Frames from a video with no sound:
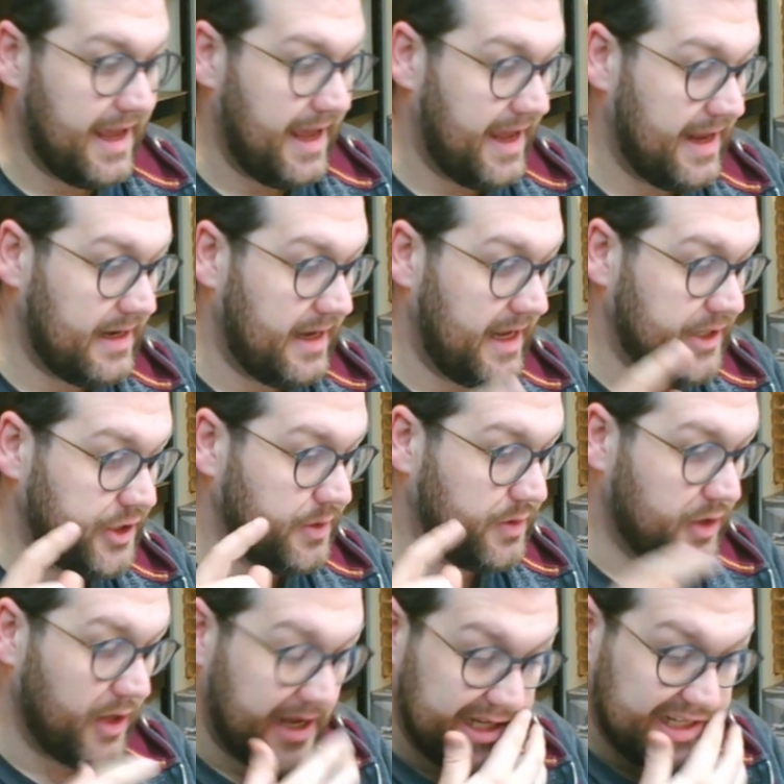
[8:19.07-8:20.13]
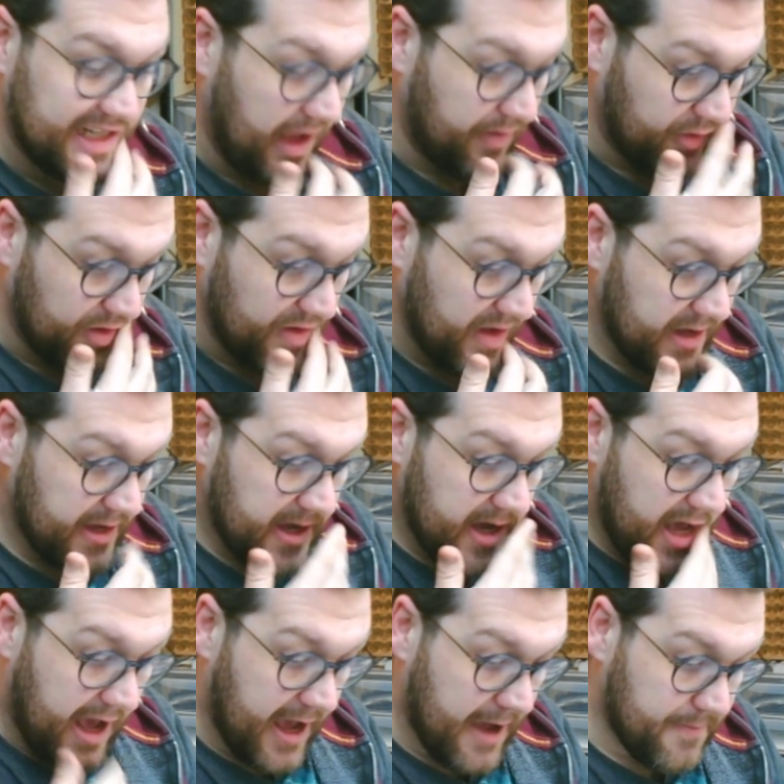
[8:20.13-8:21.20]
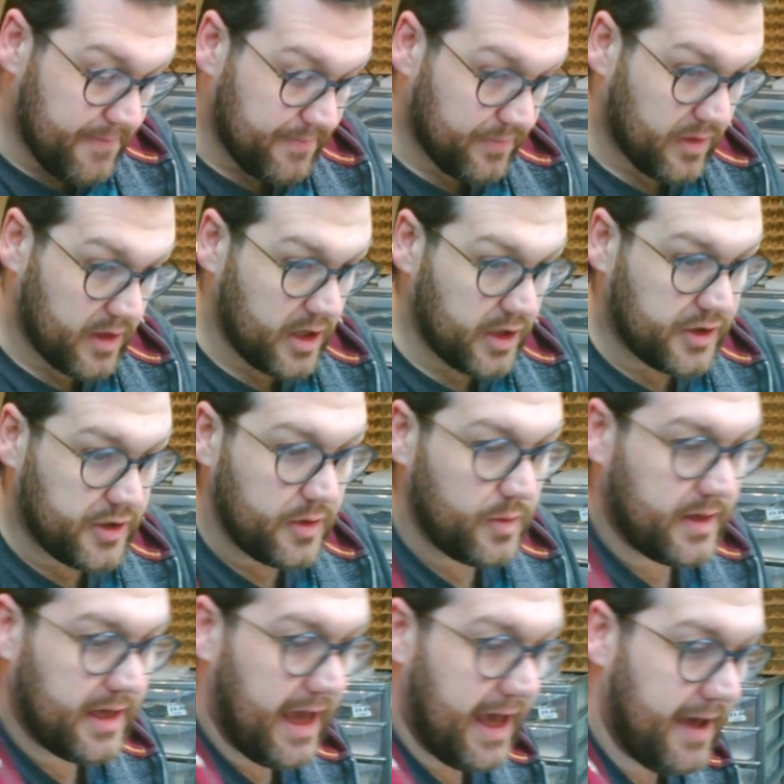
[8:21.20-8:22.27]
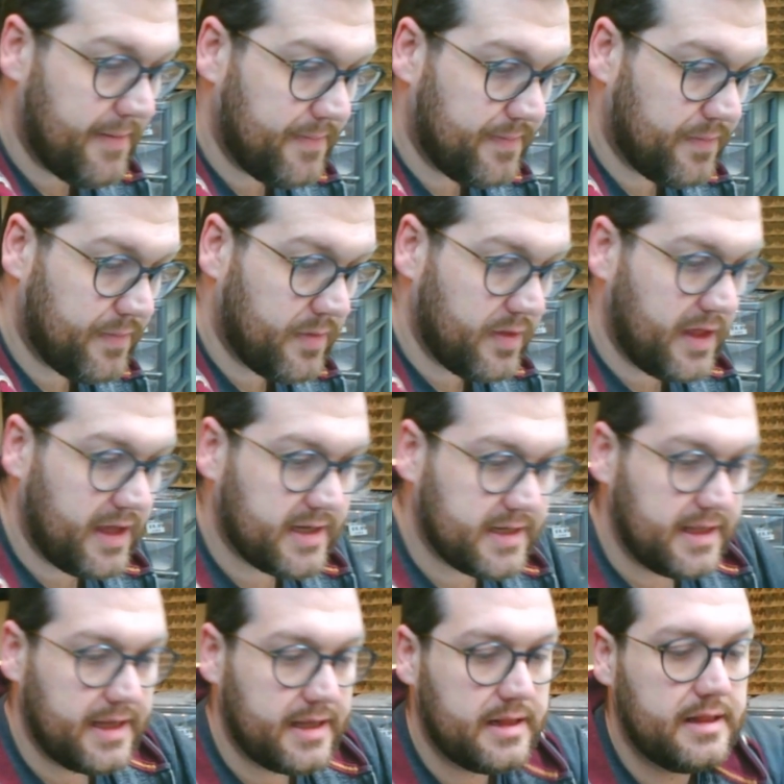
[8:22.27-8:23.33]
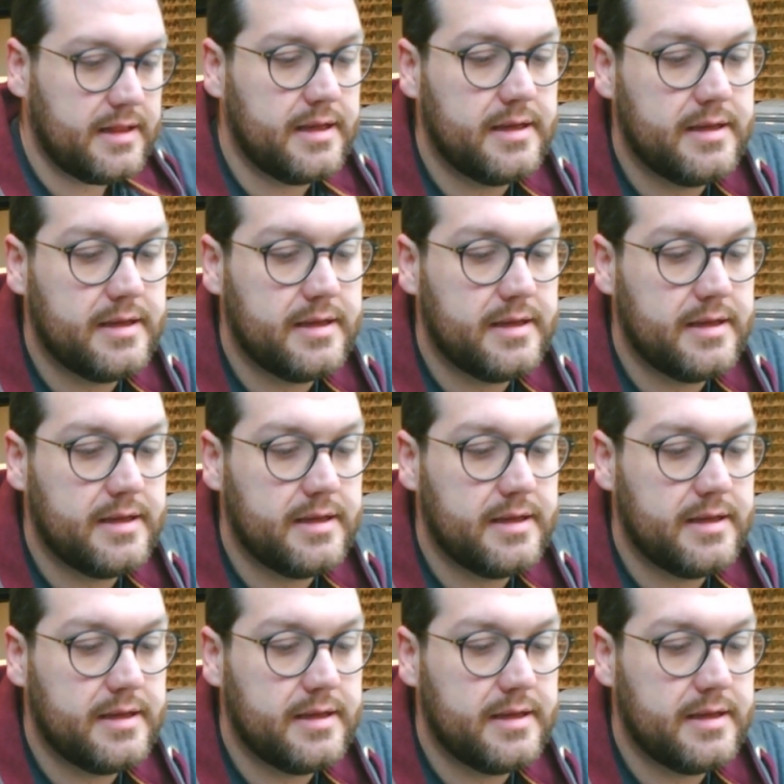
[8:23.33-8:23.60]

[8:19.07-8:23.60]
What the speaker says: in issue 37. You do get this little